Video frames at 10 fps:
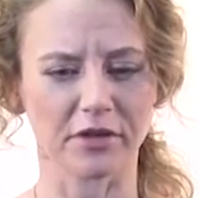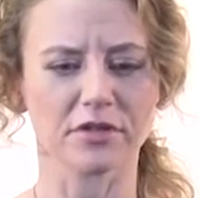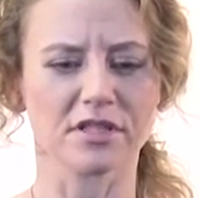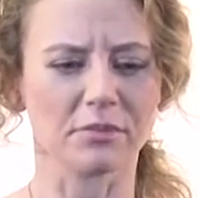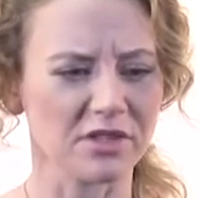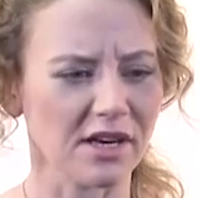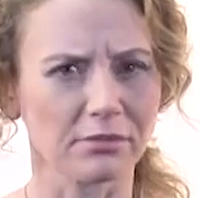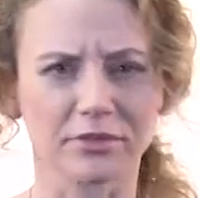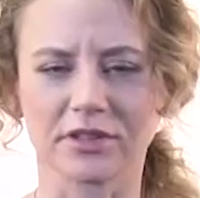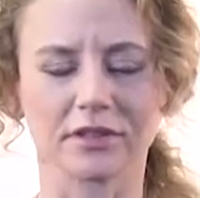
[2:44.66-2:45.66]

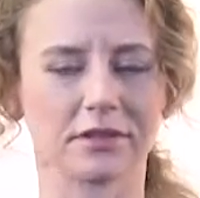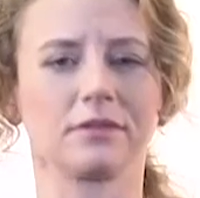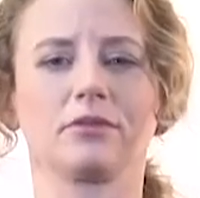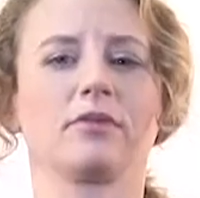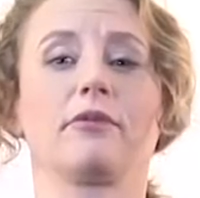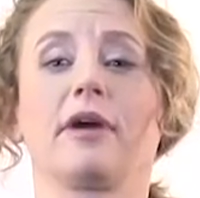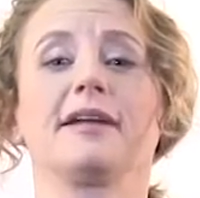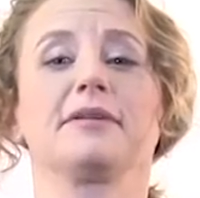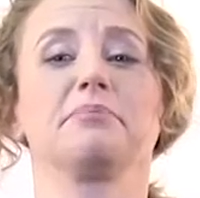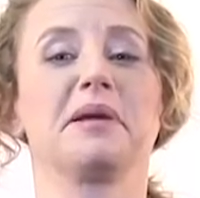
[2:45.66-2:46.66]
sometimes
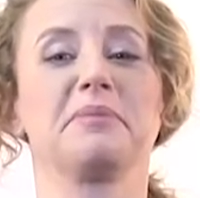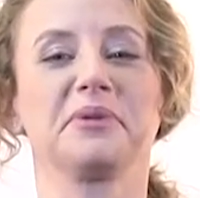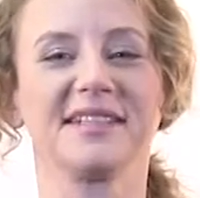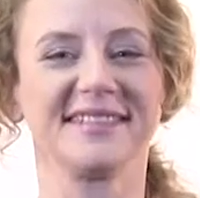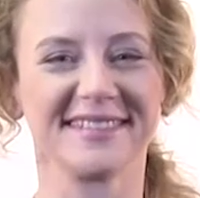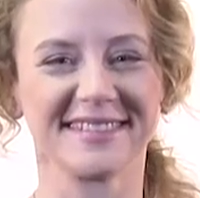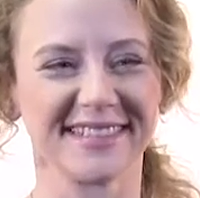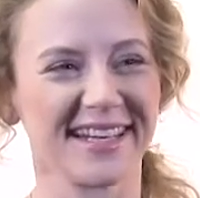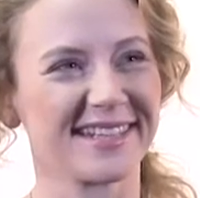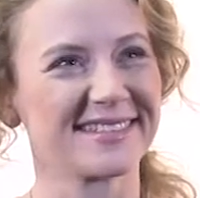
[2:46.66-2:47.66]
random memories
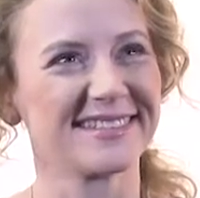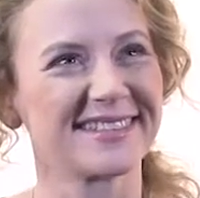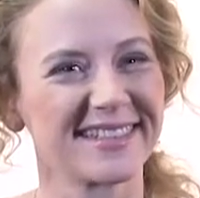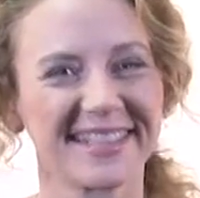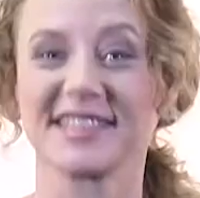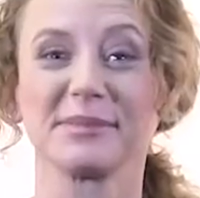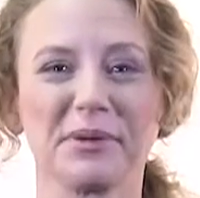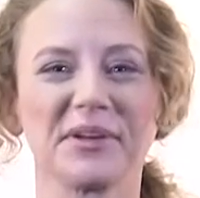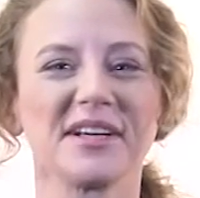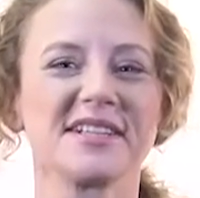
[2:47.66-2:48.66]
and
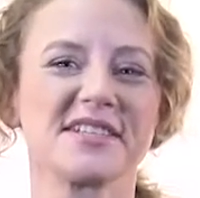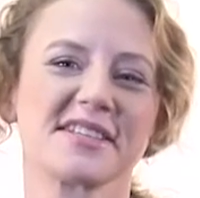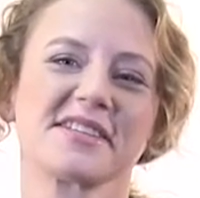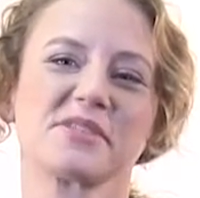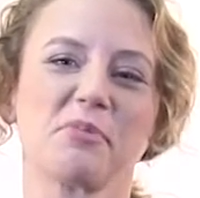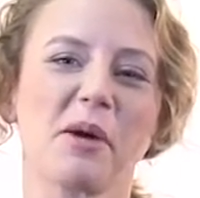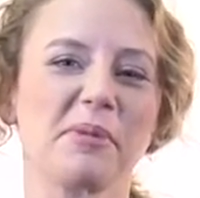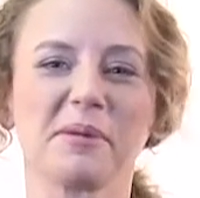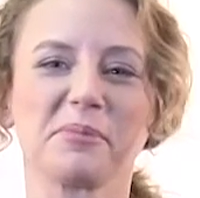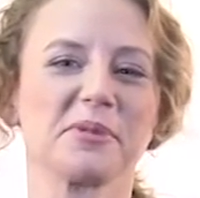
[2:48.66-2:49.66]
experiences pop
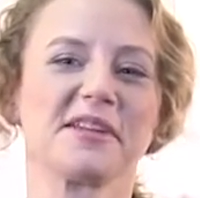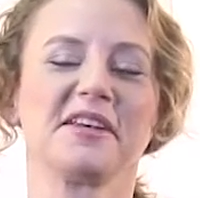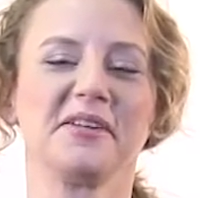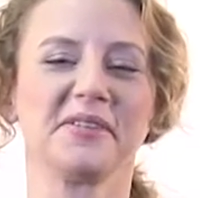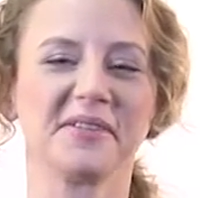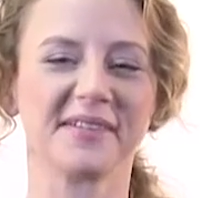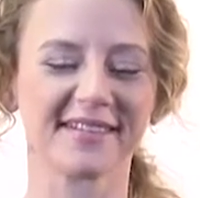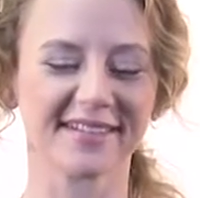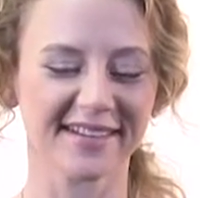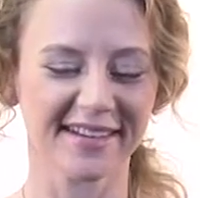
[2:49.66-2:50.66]
up within you and,